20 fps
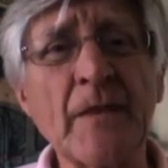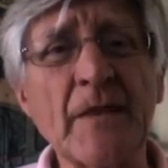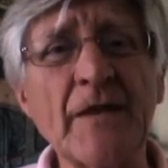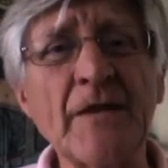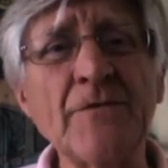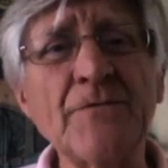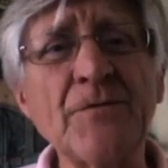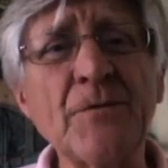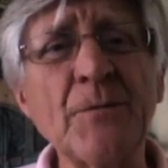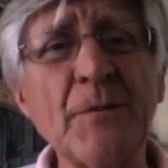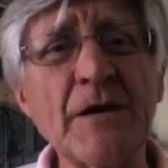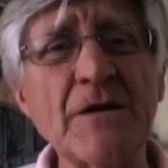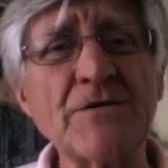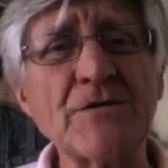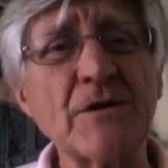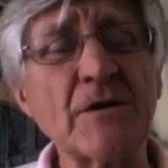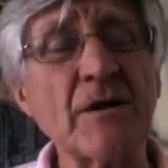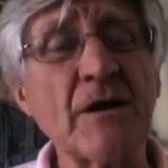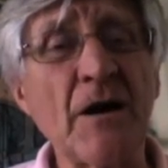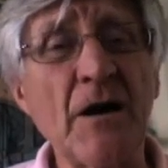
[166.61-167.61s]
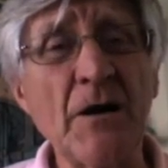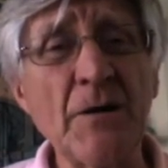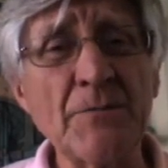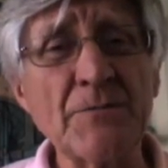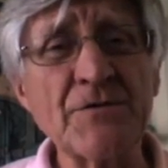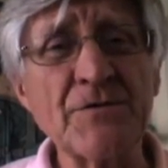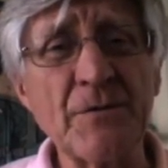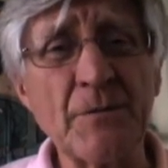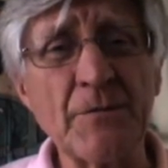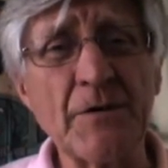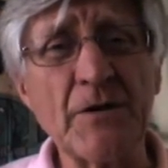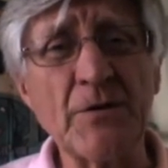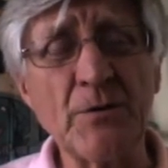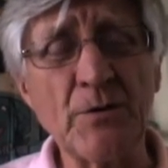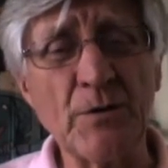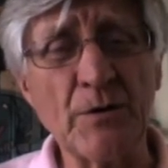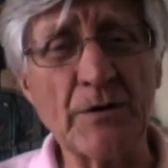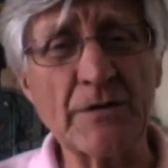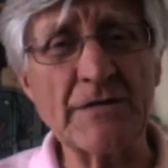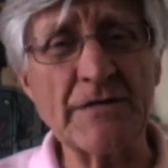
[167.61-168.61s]
The information comes from the New
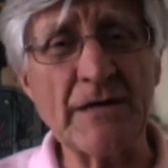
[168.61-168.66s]
York